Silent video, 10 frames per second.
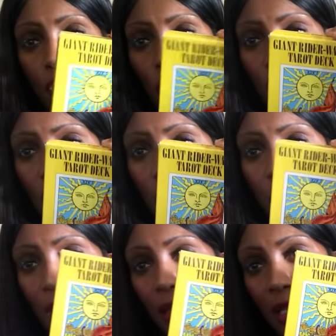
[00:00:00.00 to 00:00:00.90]
of the story is going to
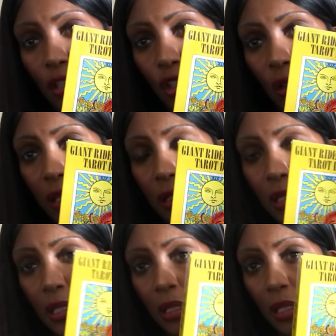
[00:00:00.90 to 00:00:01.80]
be the
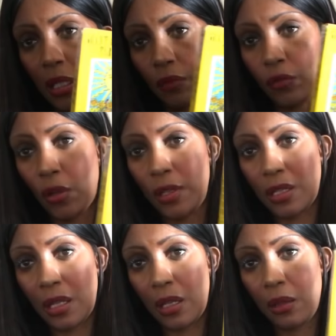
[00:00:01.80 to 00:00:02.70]
Giant
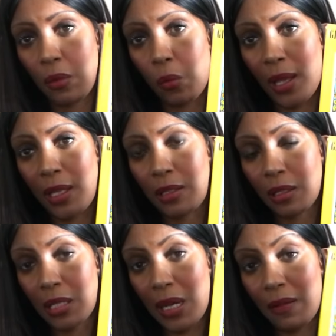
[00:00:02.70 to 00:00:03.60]
Rider Waite
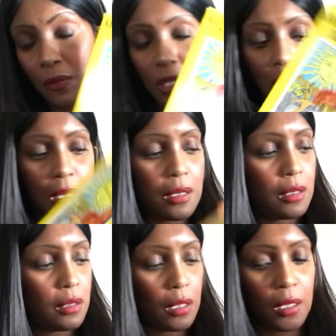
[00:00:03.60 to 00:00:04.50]
Tarot deck.
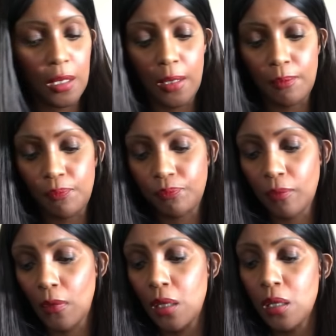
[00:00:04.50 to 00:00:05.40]
Um,
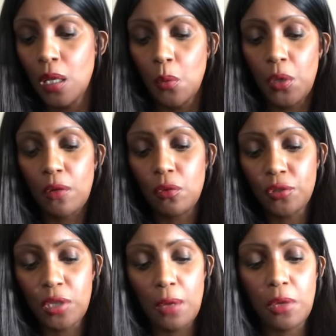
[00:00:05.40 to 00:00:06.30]
we are
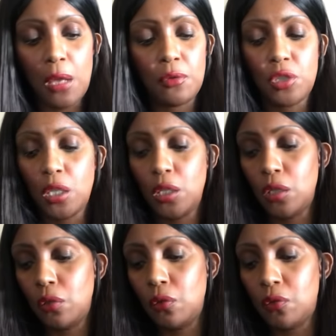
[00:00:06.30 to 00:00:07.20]
also going to
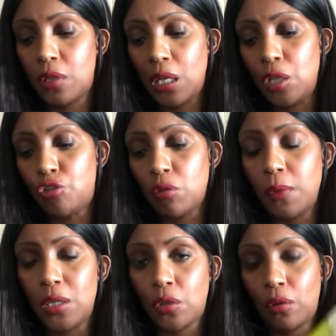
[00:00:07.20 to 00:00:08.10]
use the
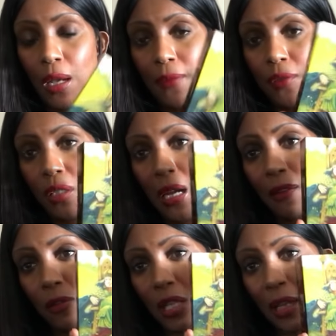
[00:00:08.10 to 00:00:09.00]
Druid Craft
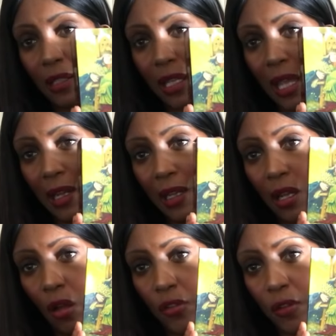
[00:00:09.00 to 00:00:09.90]
Tarot deck to get any
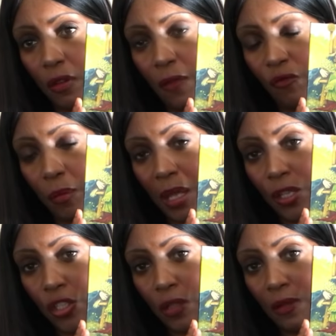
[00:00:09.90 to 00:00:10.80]
other
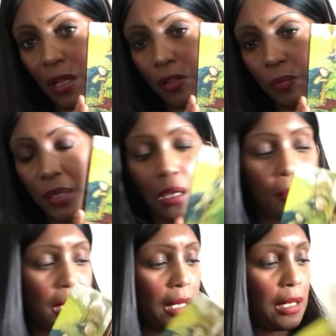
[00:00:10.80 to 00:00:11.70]
information that could be
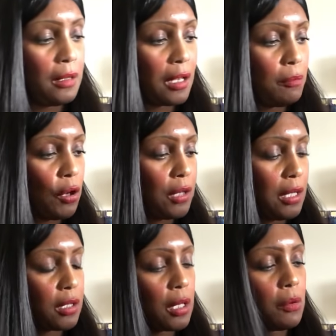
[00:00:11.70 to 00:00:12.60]
coming in that you might
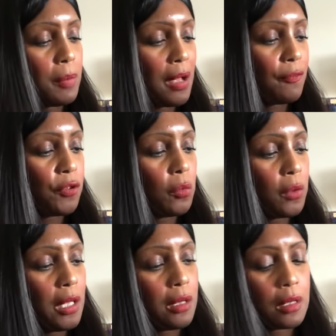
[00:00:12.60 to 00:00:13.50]
need to know about for the
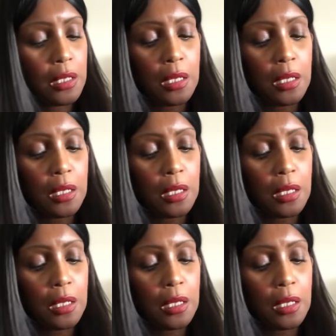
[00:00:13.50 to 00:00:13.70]
week